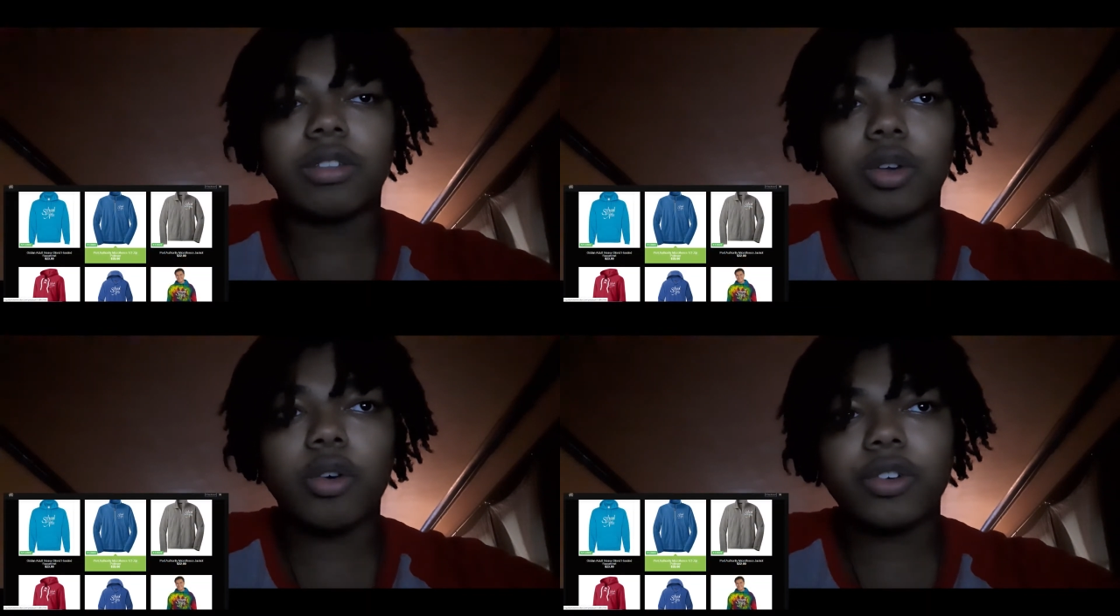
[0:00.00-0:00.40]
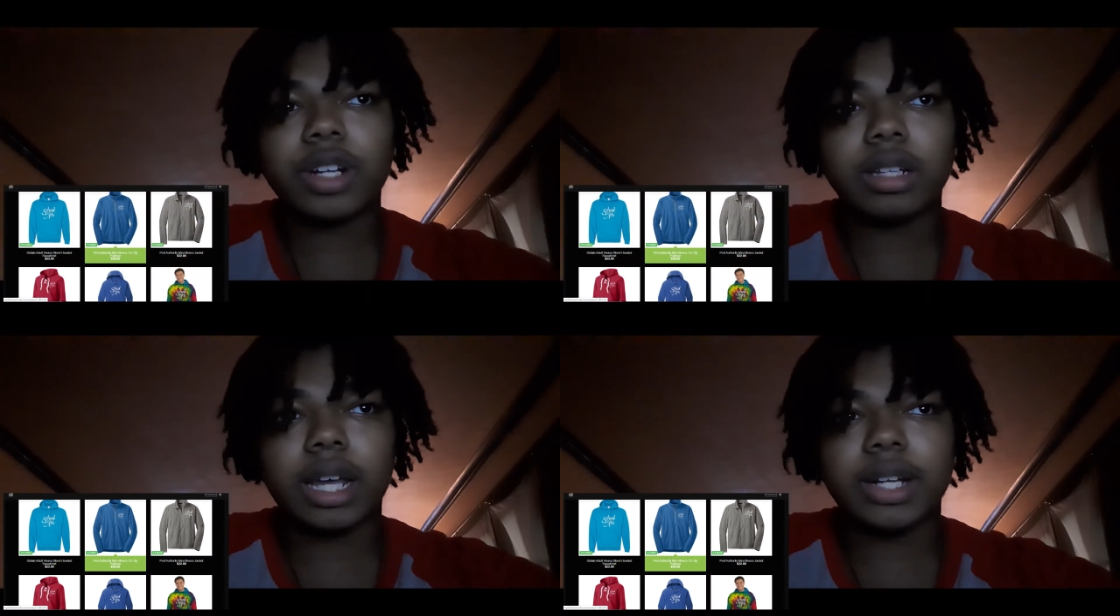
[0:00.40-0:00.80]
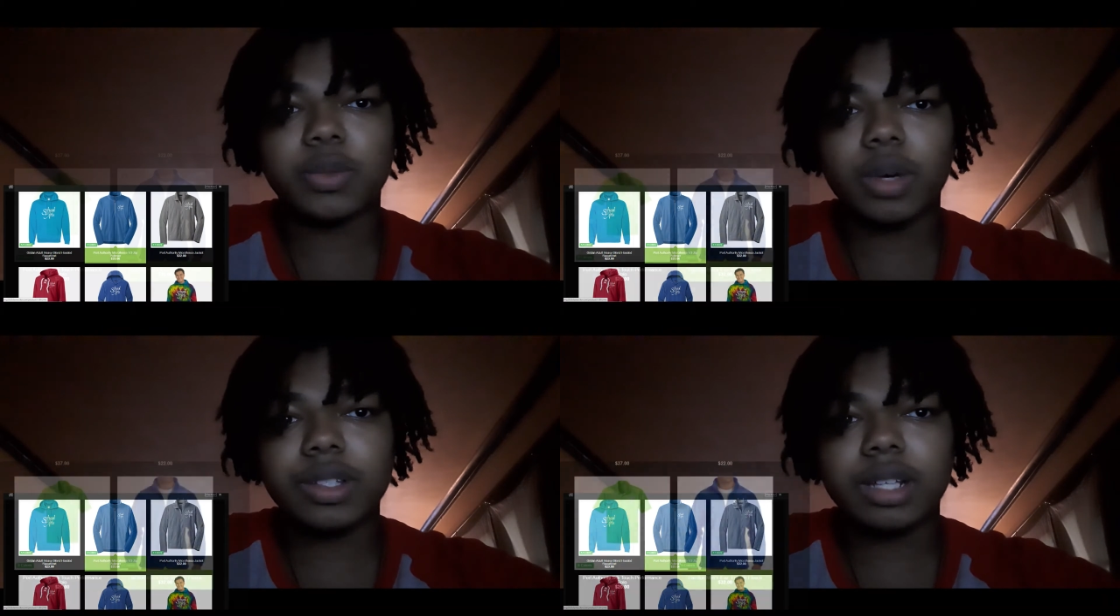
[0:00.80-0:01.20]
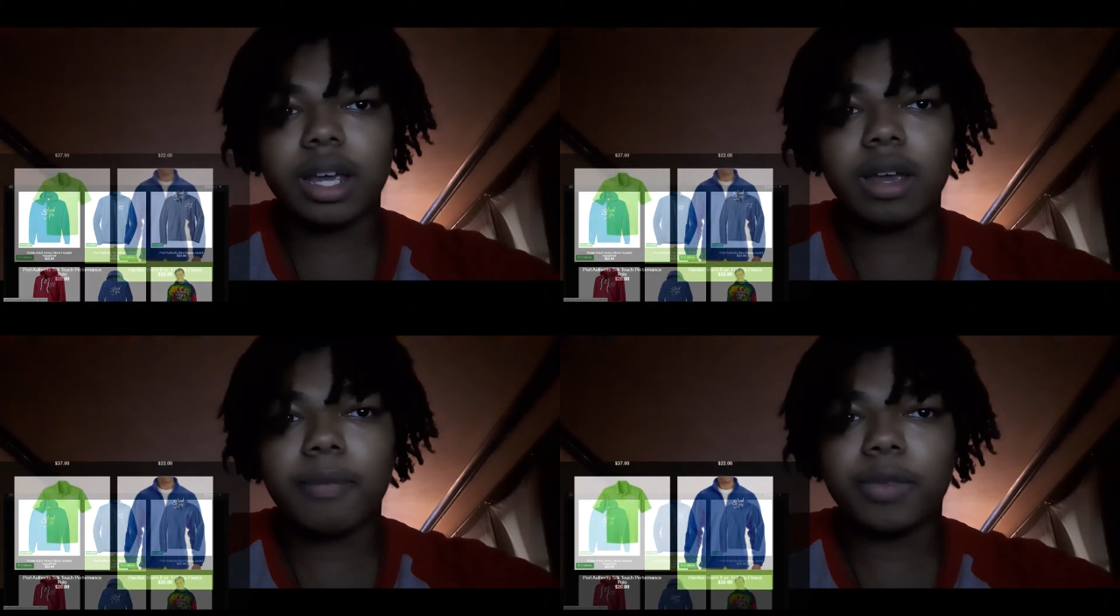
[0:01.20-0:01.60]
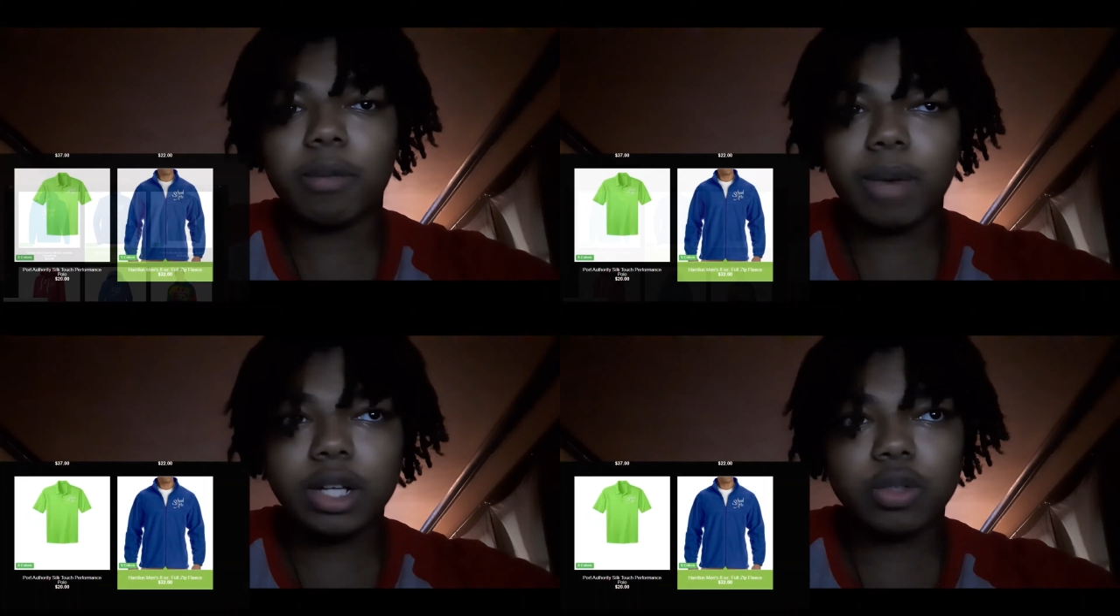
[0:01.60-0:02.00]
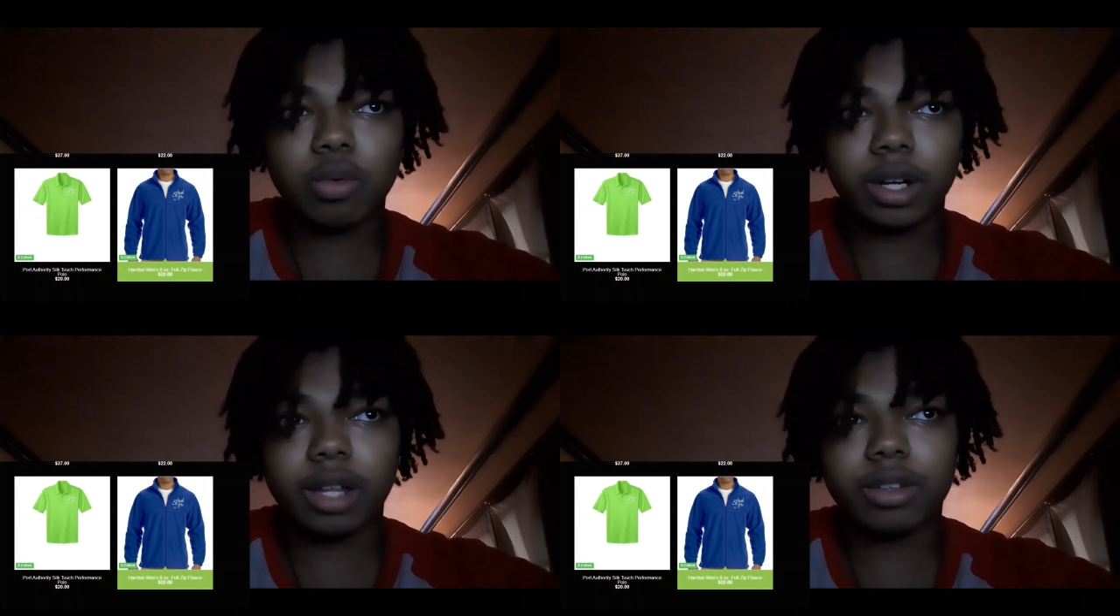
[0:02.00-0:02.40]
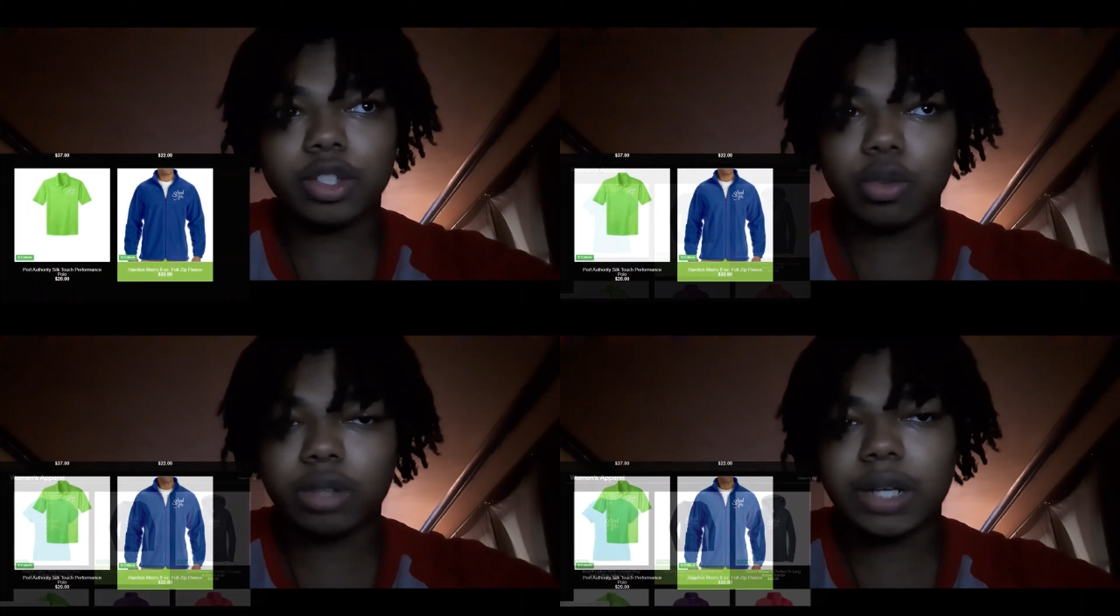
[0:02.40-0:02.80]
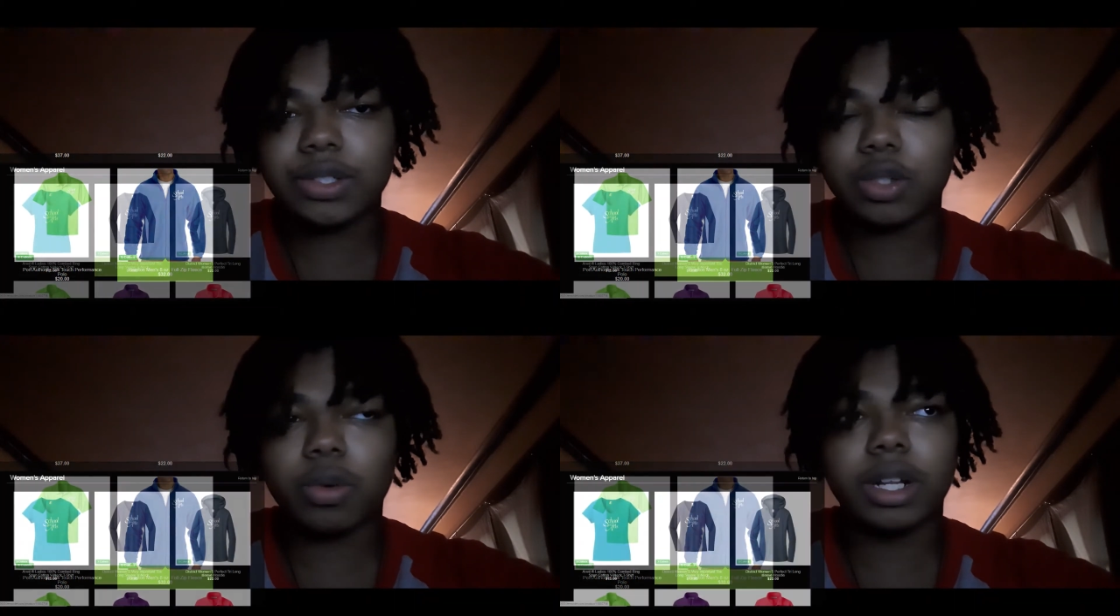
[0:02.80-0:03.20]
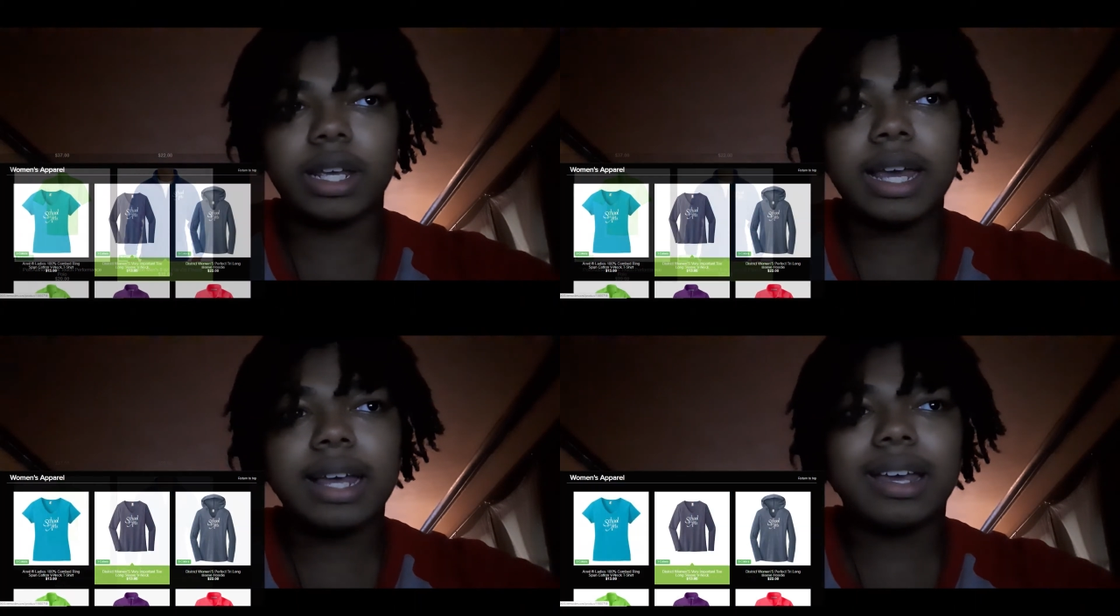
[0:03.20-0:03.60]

The order deadline is Wednesday, May 20th, 2020,